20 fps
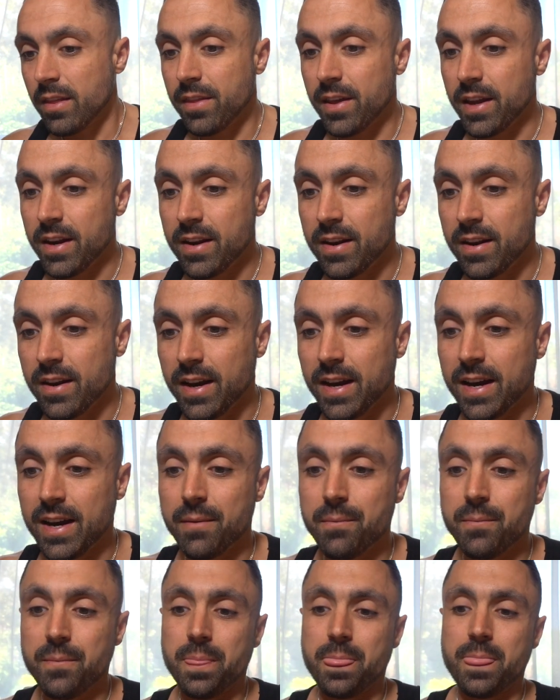then
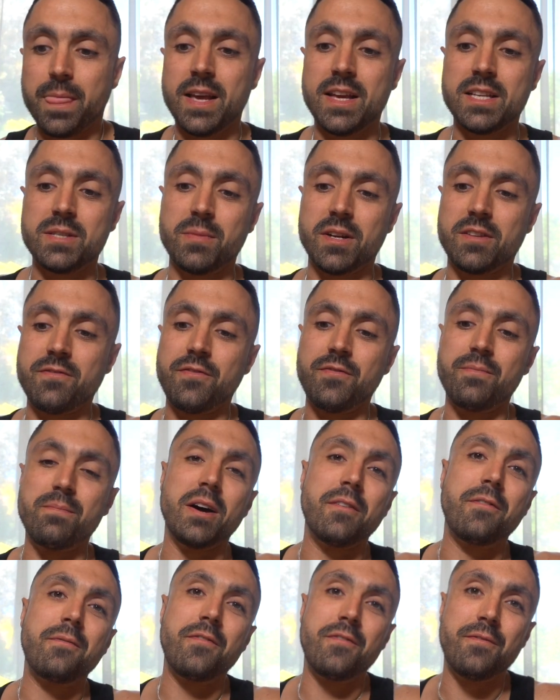um, here's my
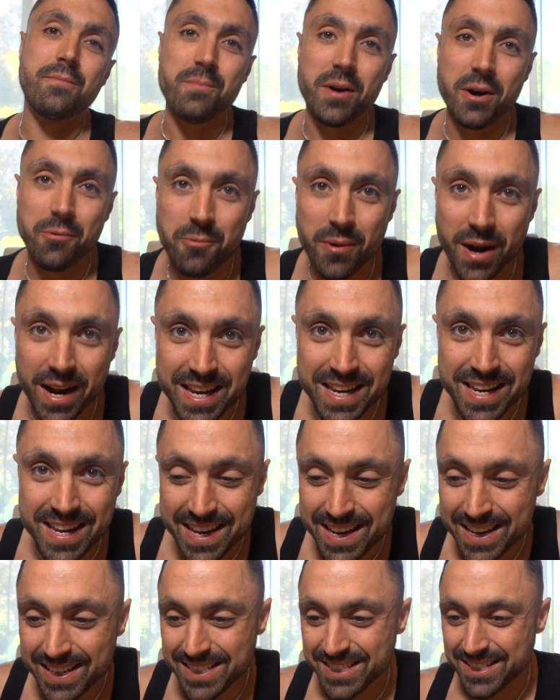my my one
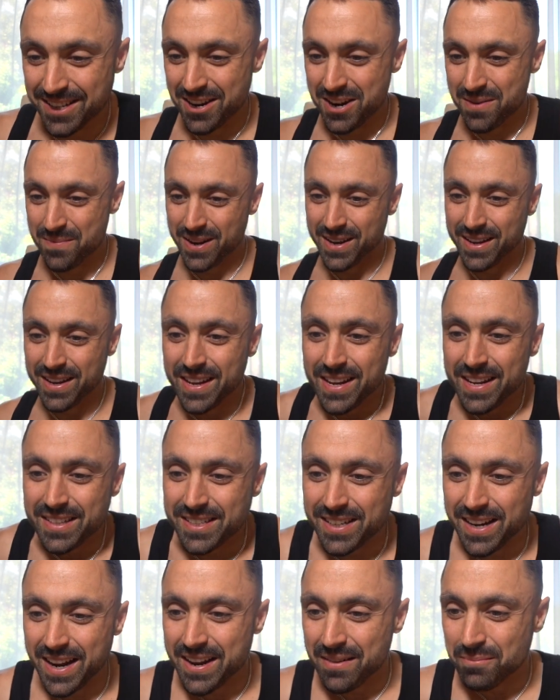year sober.
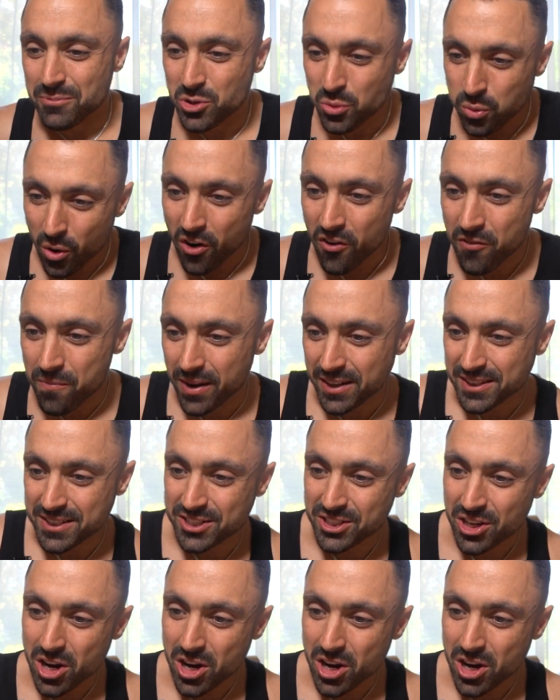Today I'm 12 months